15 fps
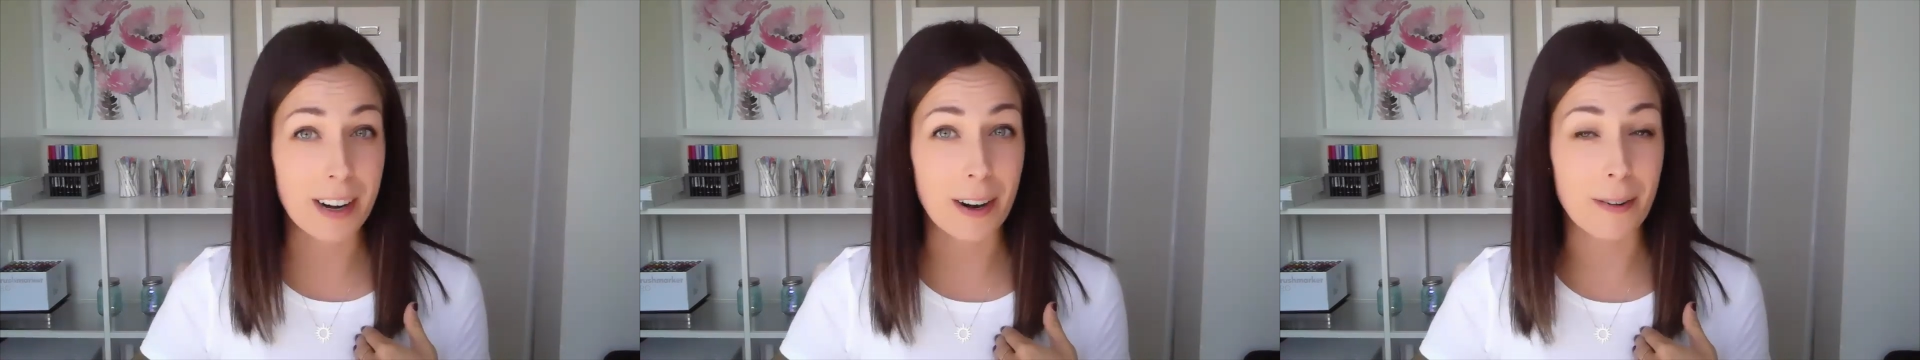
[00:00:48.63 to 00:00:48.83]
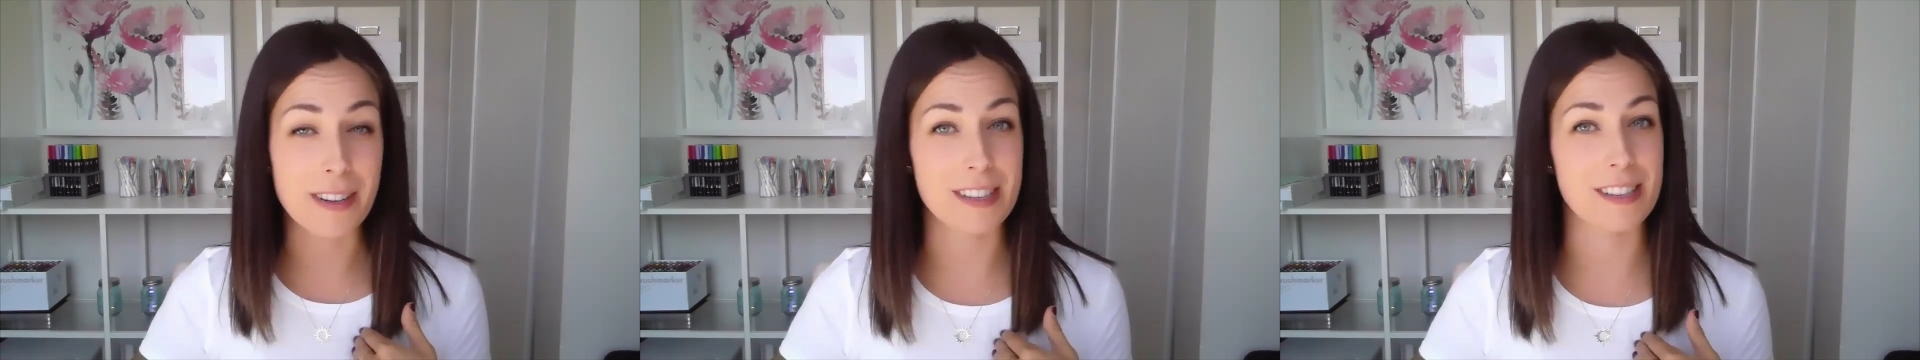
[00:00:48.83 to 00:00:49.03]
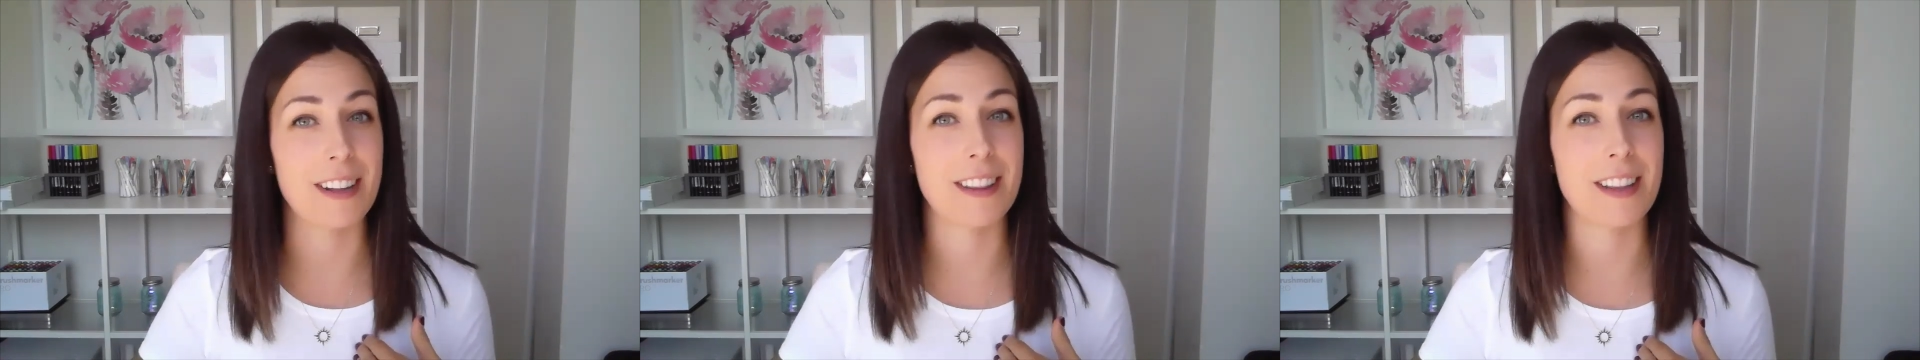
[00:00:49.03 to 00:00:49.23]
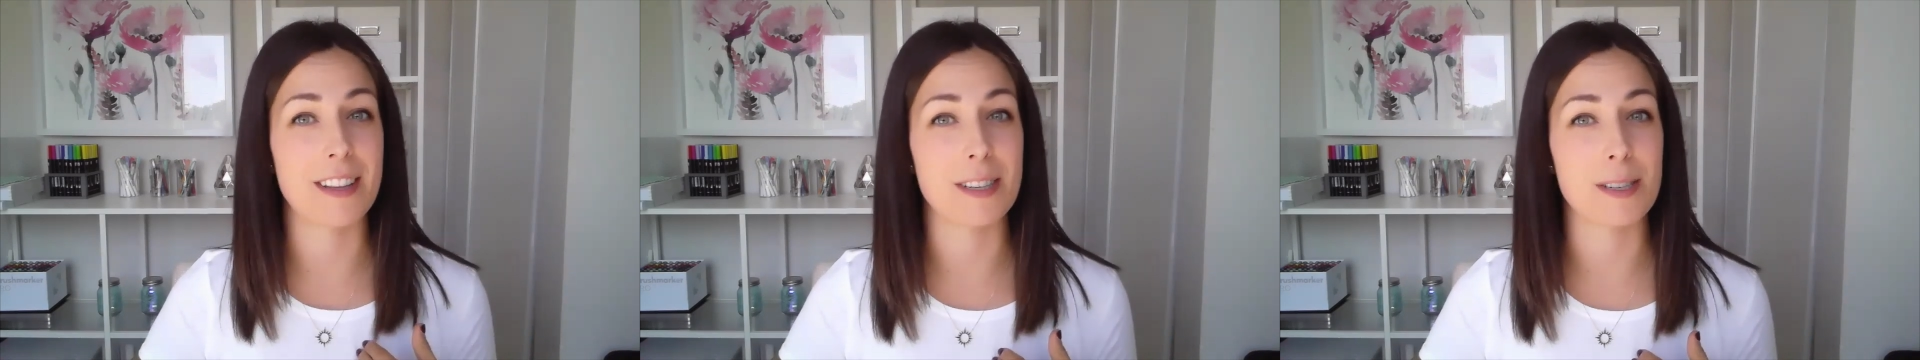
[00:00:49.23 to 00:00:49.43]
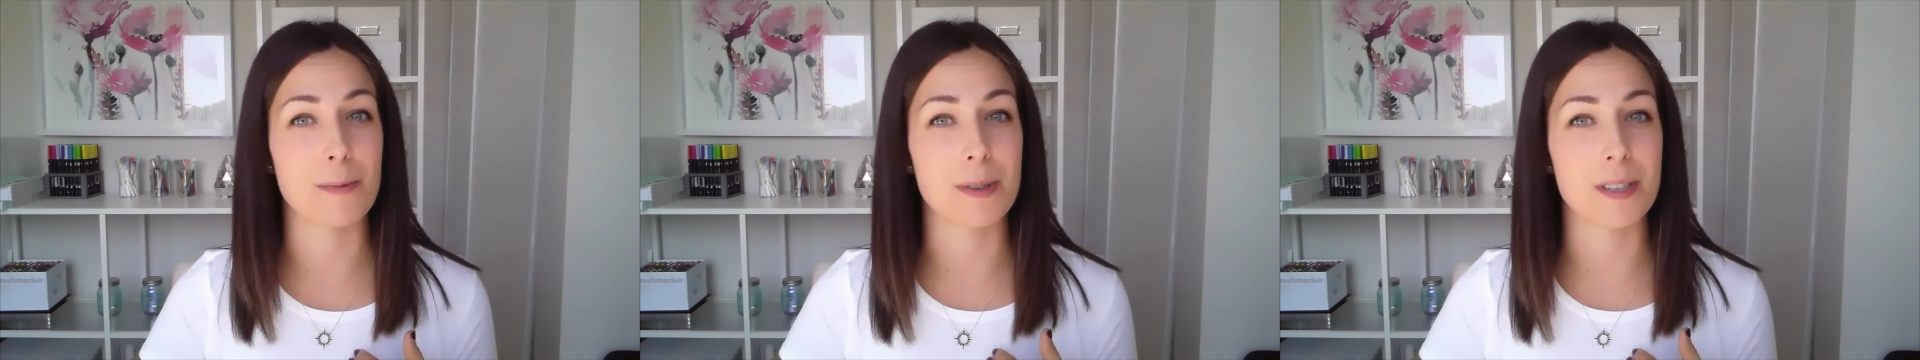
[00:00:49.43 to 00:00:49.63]
always thought that
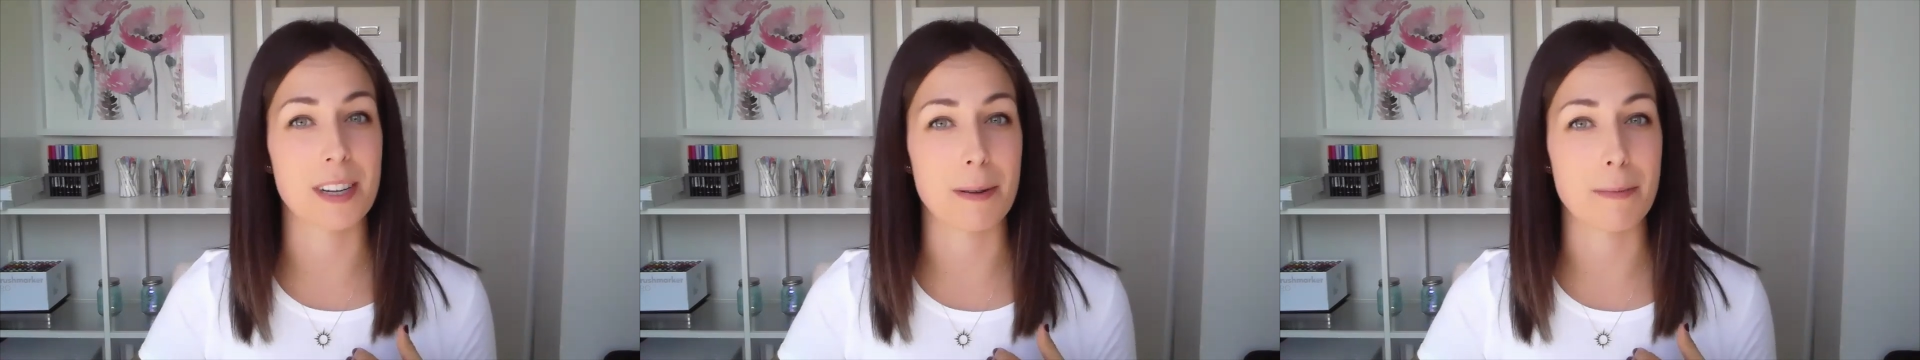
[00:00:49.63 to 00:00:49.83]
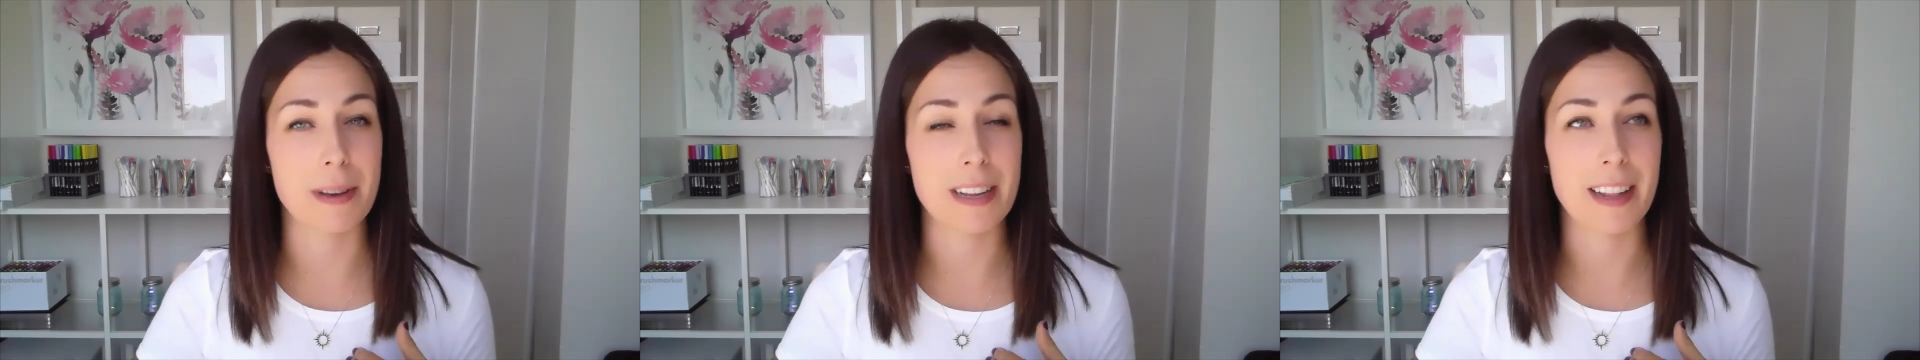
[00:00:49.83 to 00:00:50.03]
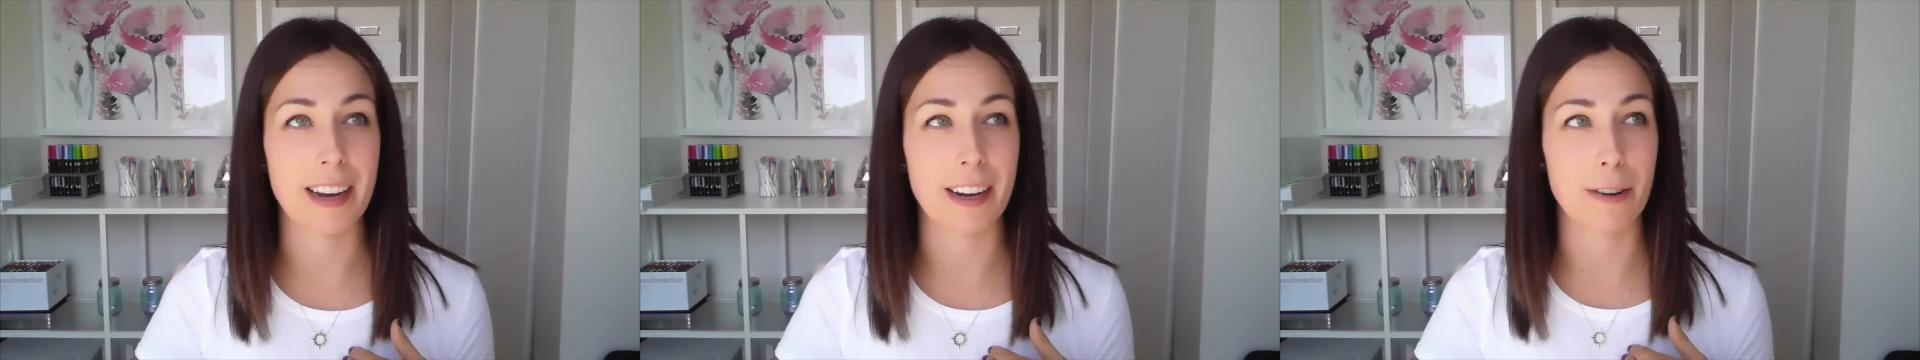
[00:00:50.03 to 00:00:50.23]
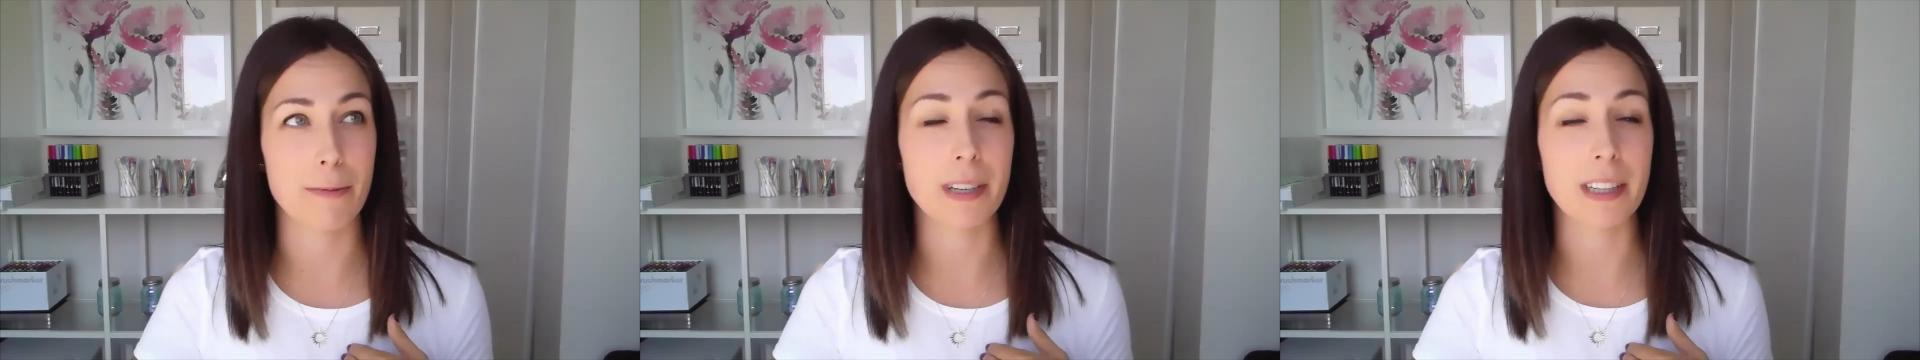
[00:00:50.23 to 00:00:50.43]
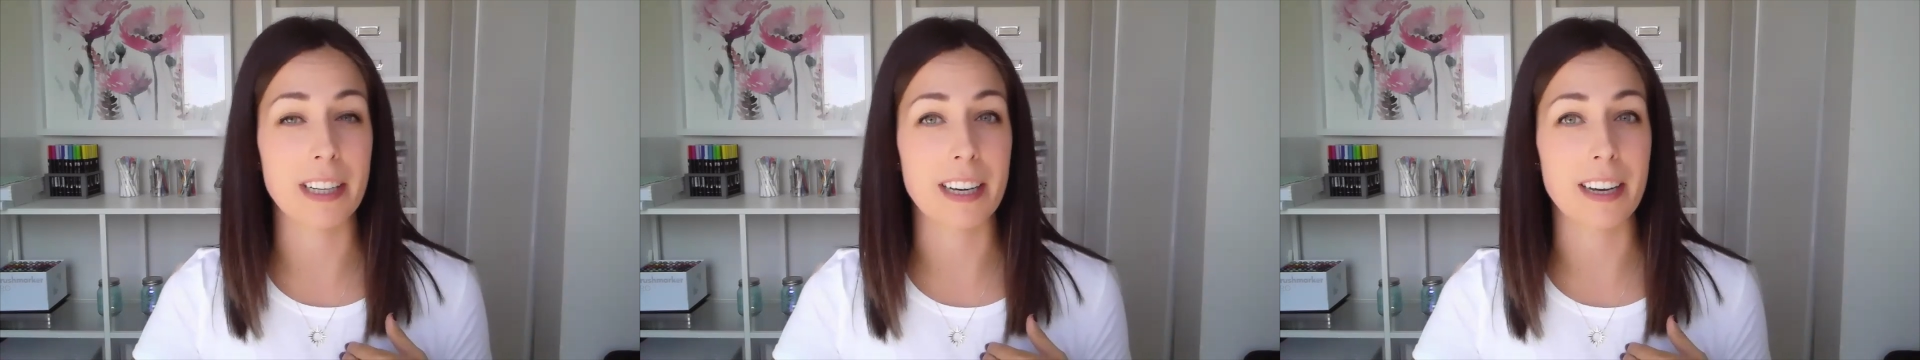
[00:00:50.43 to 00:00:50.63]
this was going to be like a
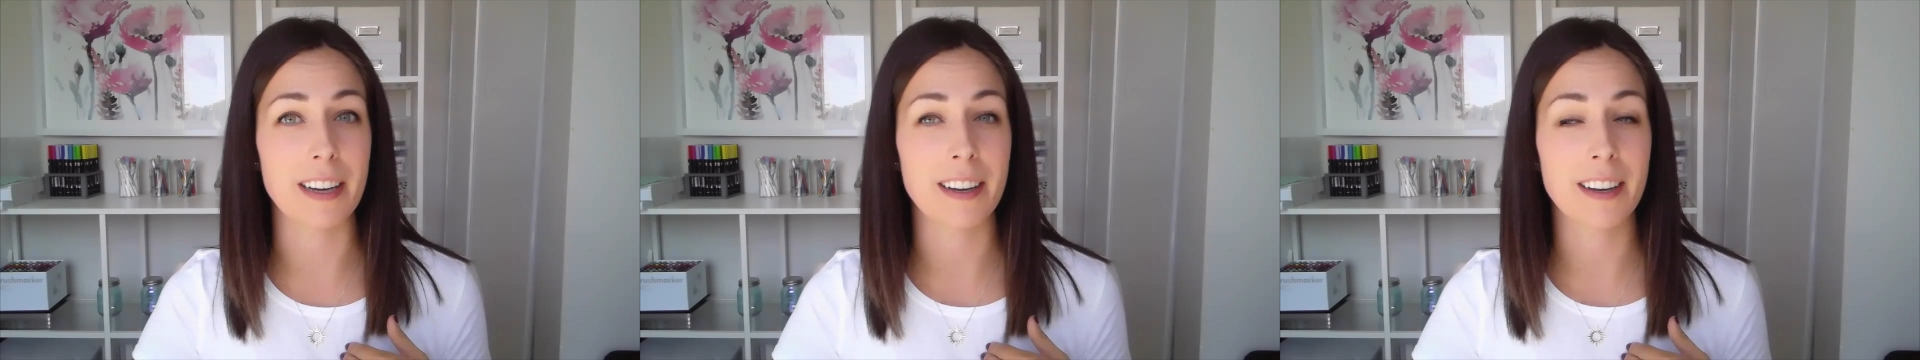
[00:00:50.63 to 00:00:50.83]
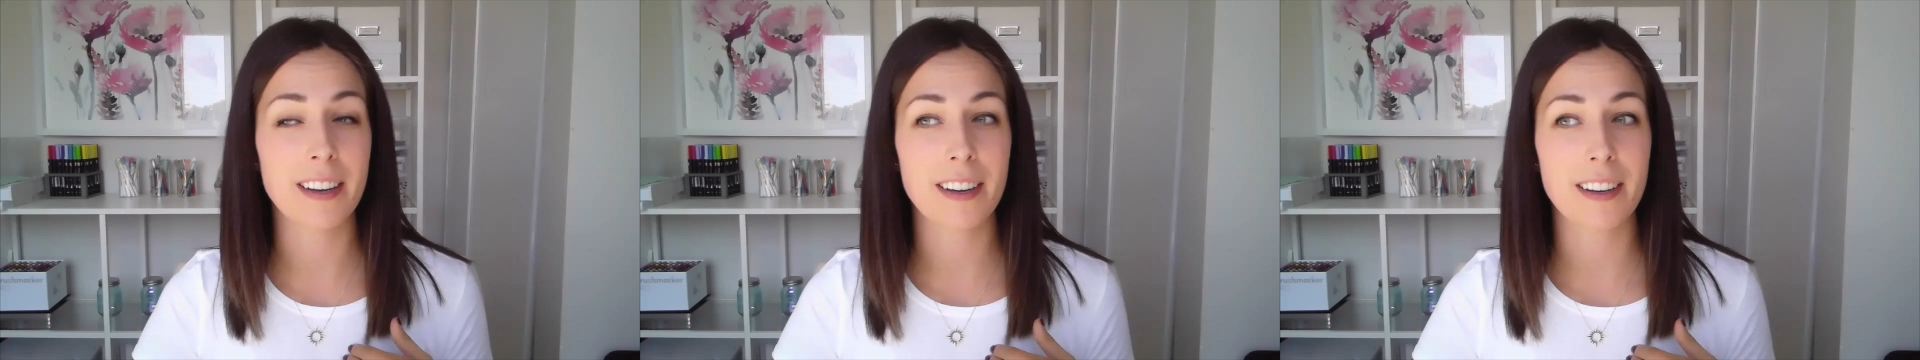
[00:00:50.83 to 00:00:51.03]
really